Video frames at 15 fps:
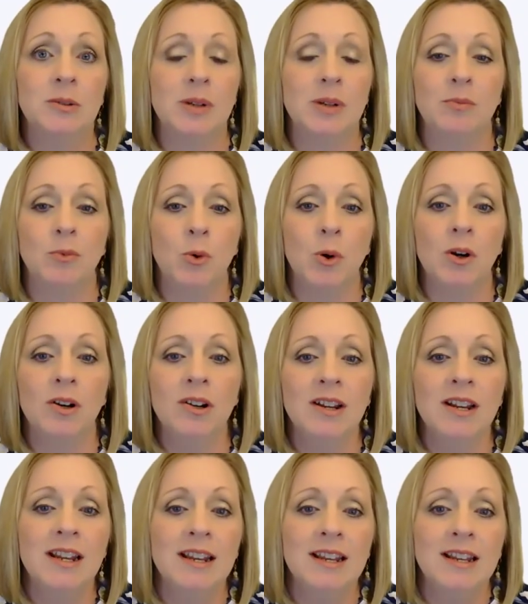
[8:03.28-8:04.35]
or a little bit
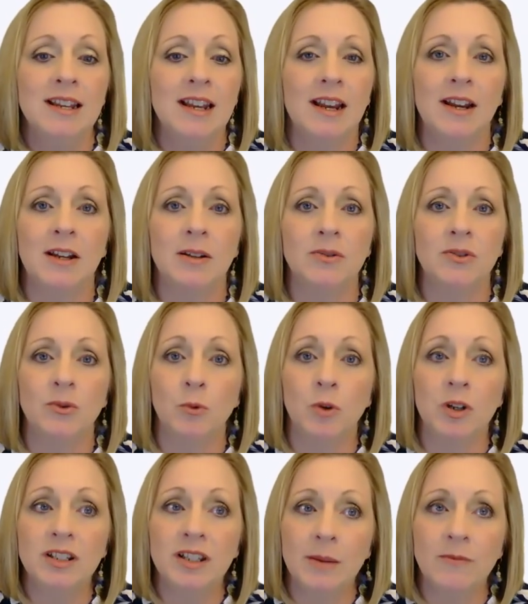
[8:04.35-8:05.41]
more. It's a
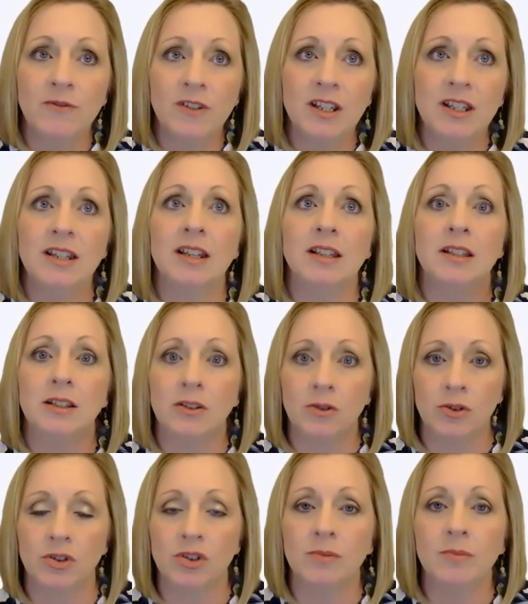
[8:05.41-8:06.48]
one-time fee, and then
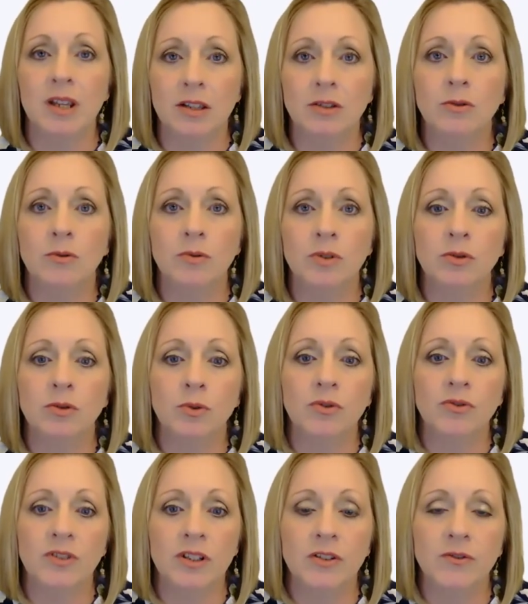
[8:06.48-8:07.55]
there are some annual
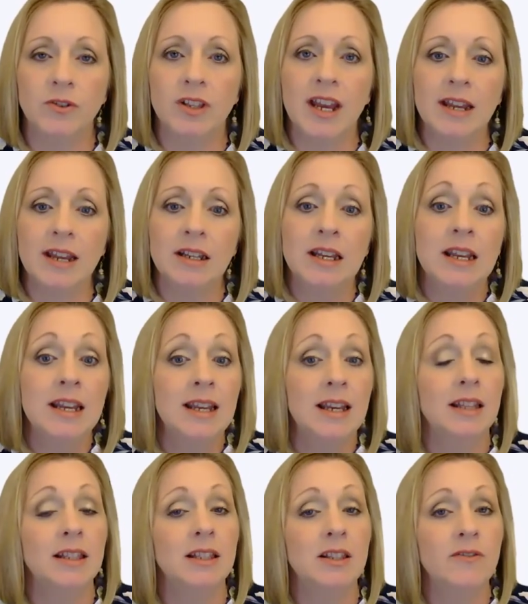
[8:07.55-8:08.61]
renewal fees for that.
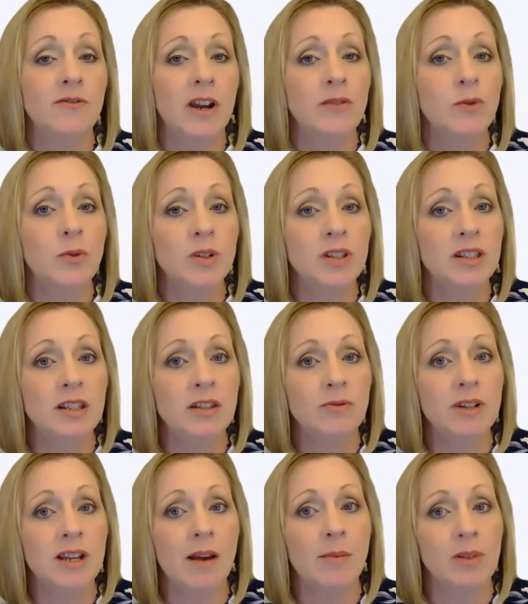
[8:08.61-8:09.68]
And then the
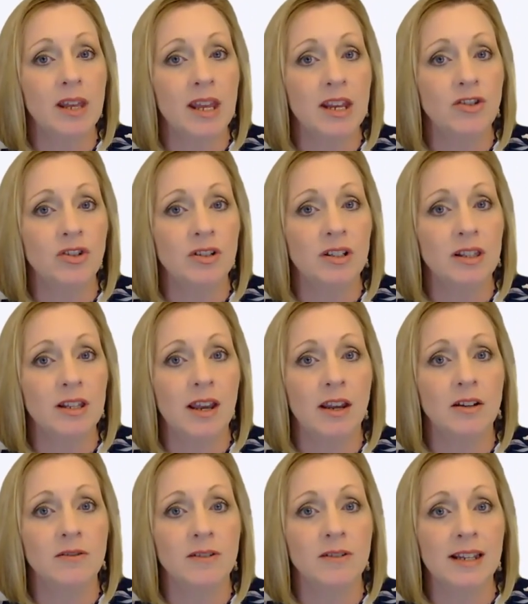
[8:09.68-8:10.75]
501(c)(3) application to the
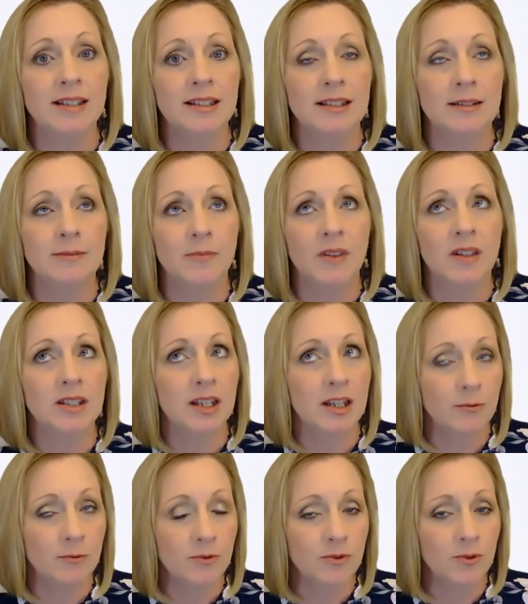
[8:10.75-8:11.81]
IRS, the
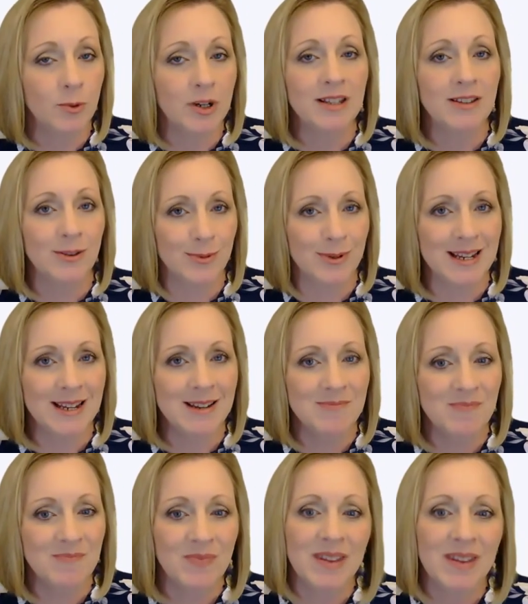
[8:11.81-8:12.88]

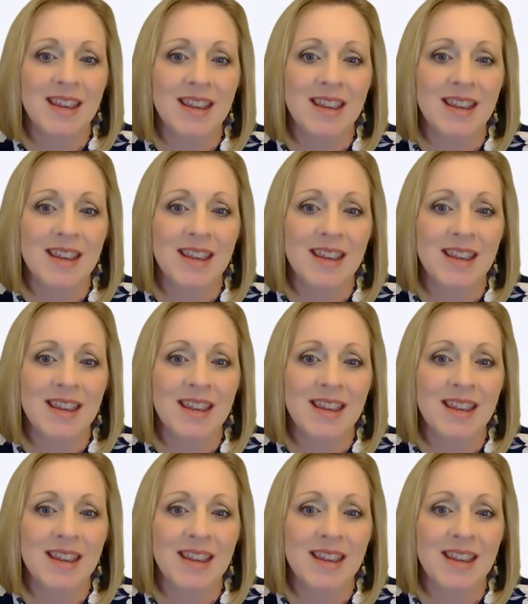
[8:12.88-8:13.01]
1023.